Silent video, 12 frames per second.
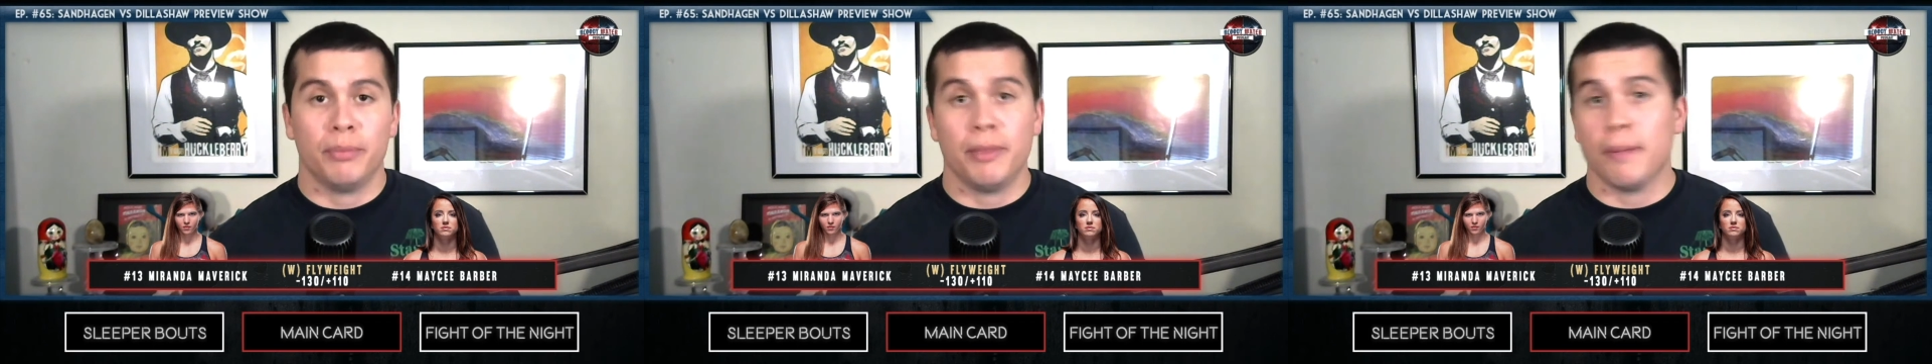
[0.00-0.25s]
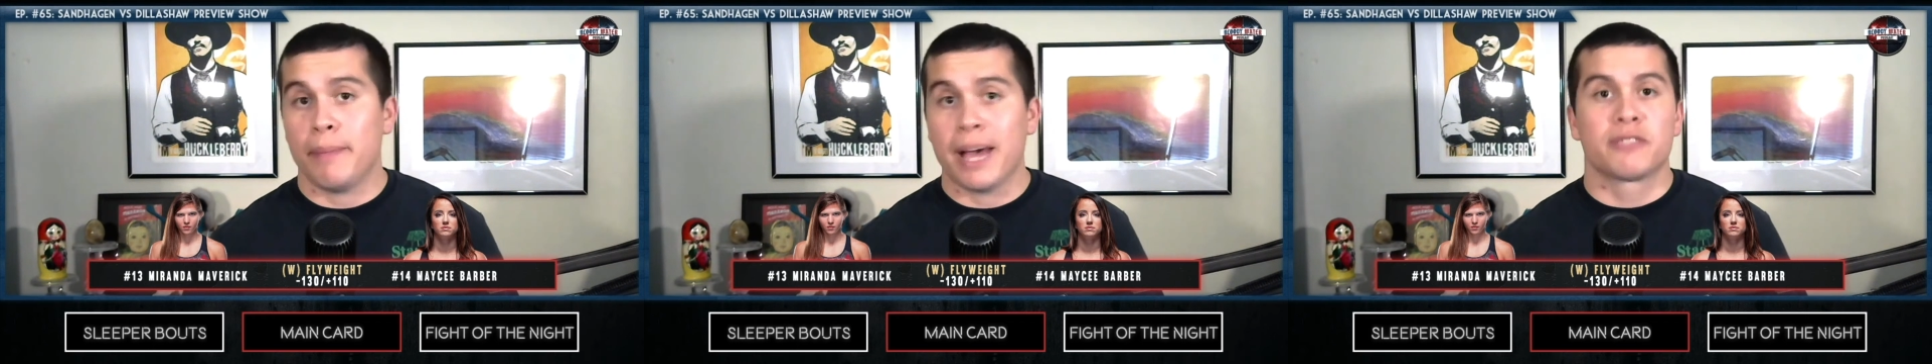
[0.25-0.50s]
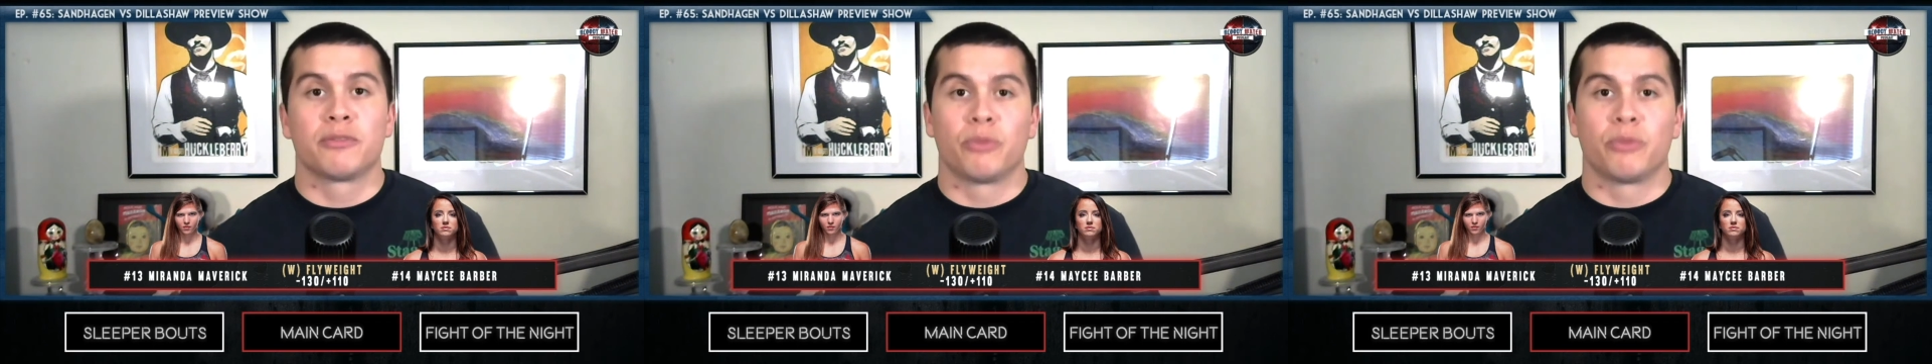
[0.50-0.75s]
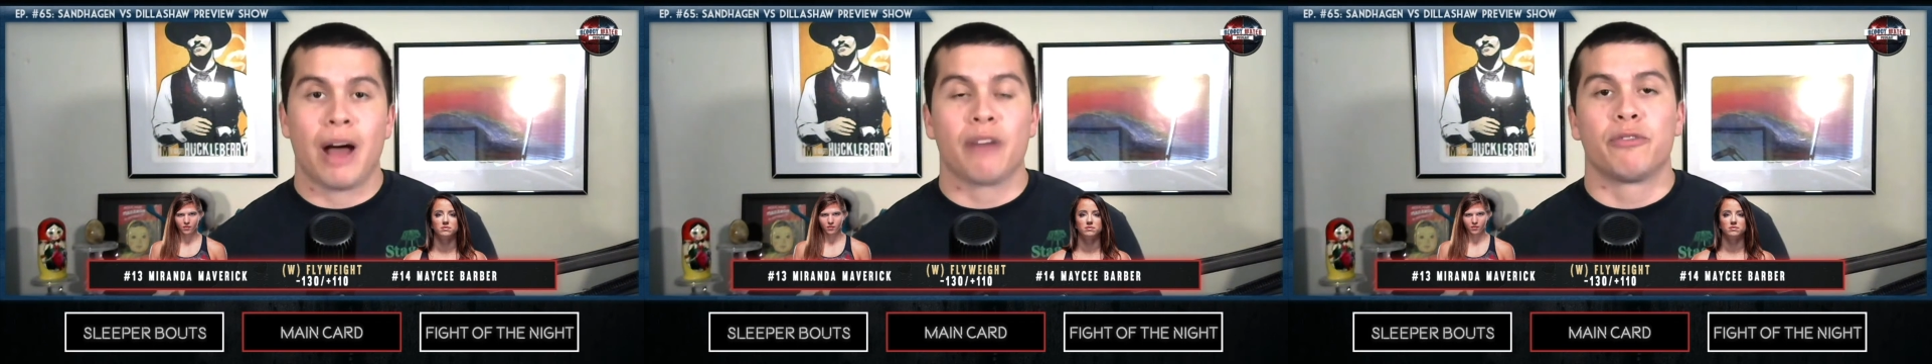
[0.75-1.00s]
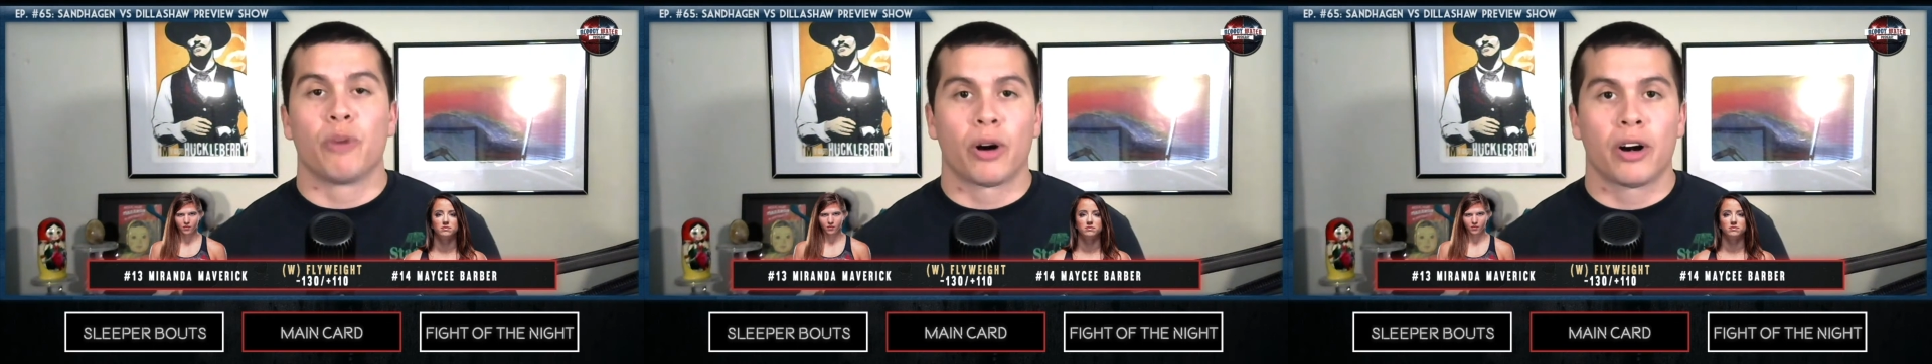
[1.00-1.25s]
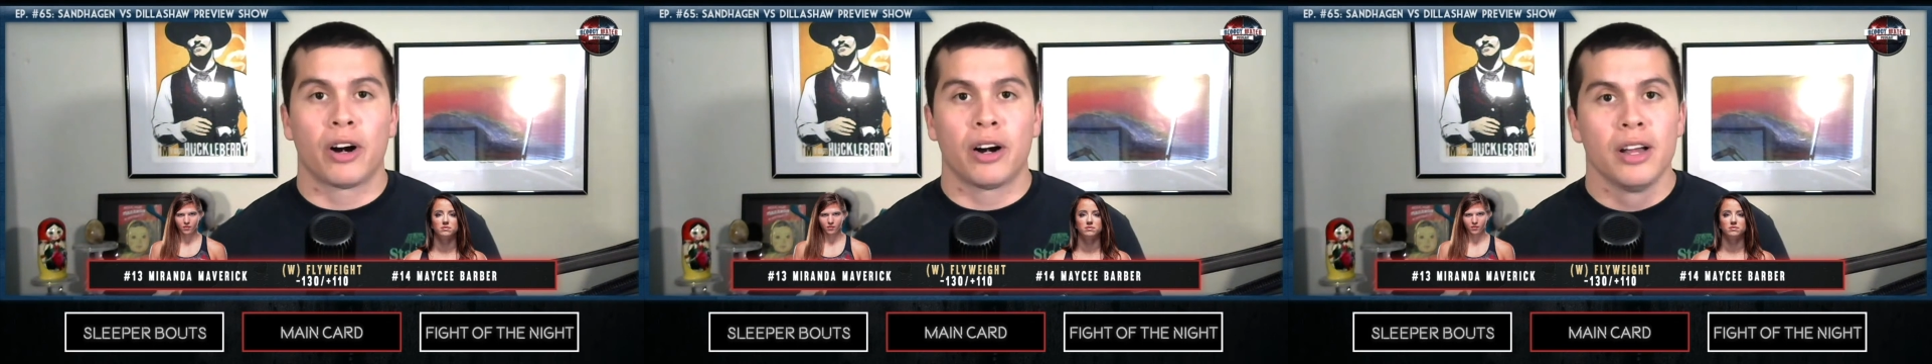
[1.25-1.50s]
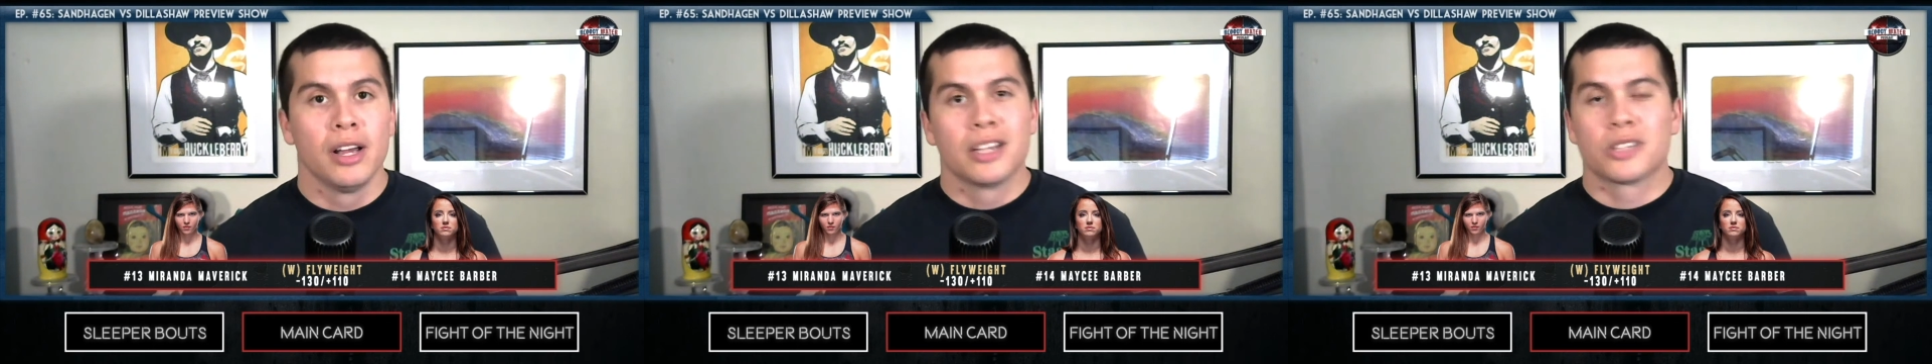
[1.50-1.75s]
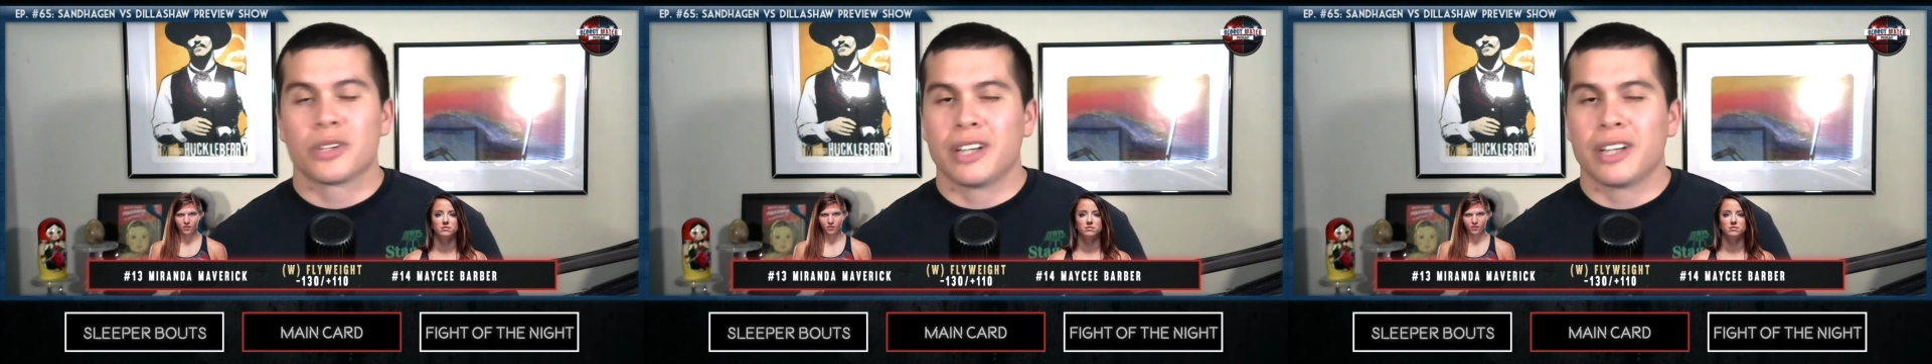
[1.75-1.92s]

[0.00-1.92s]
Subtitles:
the best route for her.